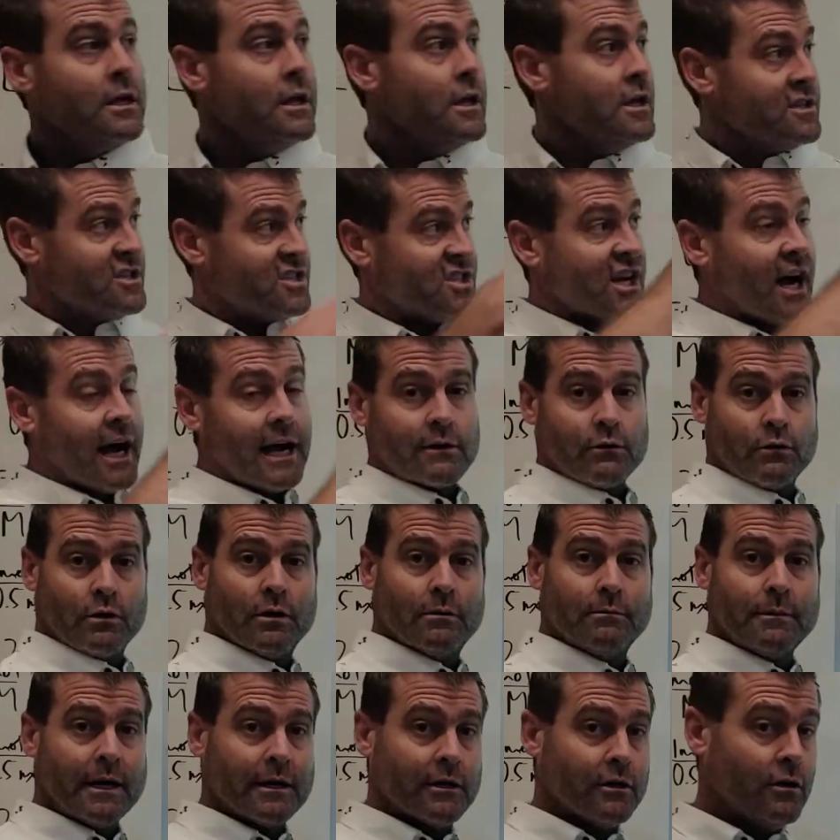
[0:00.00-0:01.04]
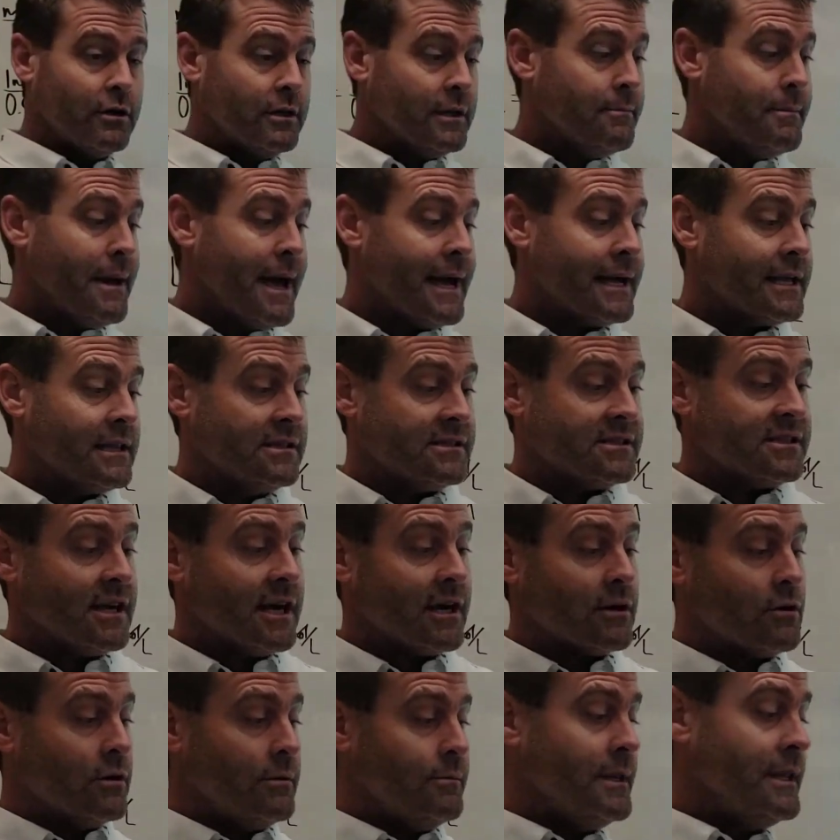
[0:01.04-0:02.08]
stock room. I'd go in the back in the stock
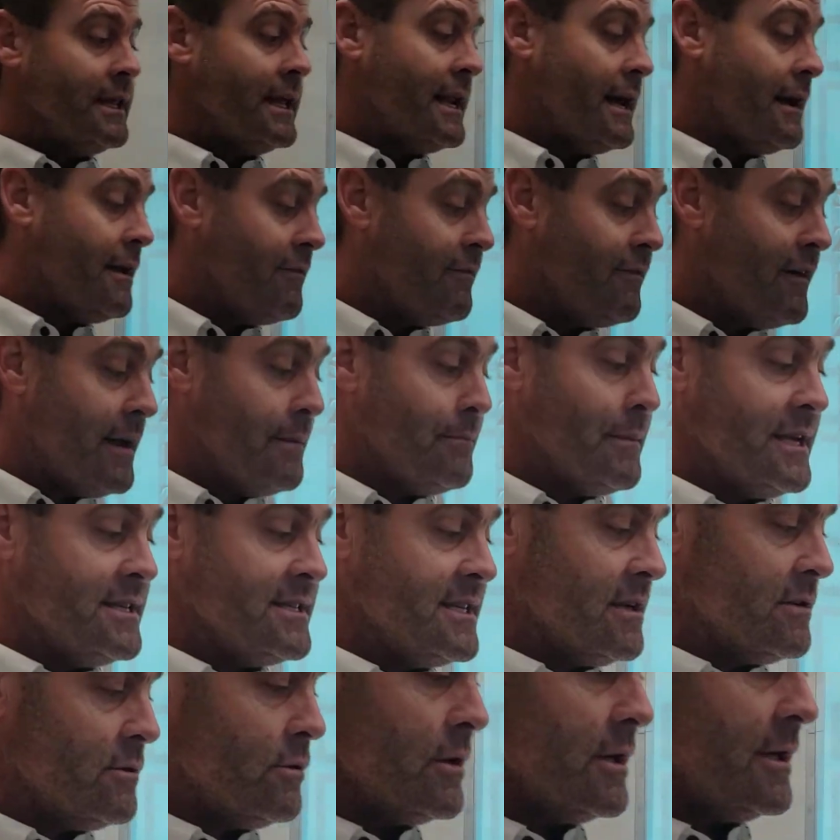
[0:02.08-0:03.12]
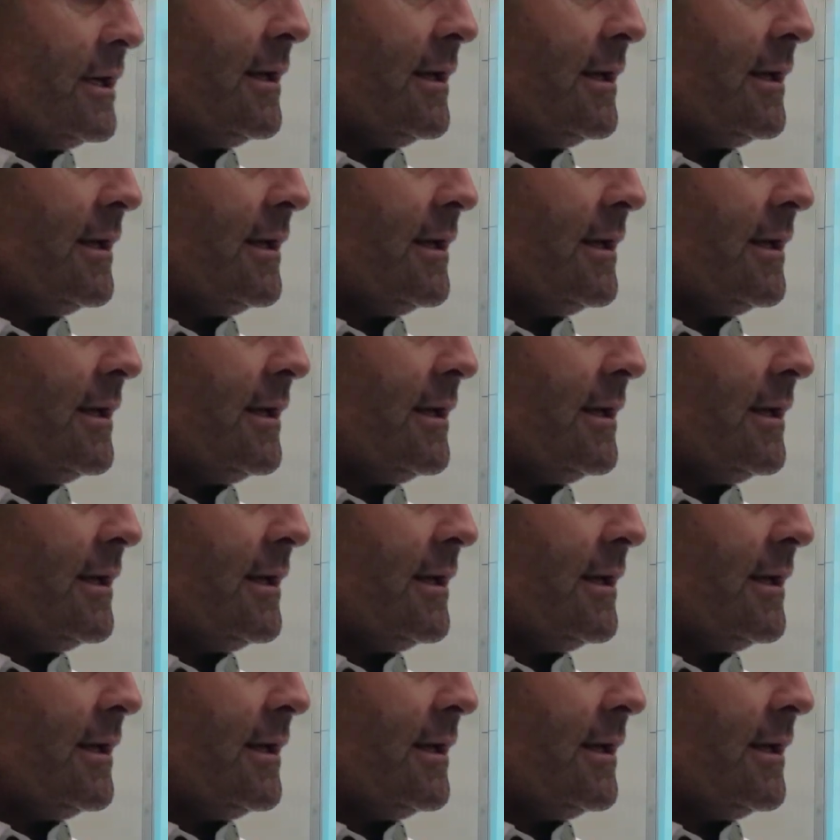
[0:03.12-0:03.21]
room, and then I'd find my zinc chloride.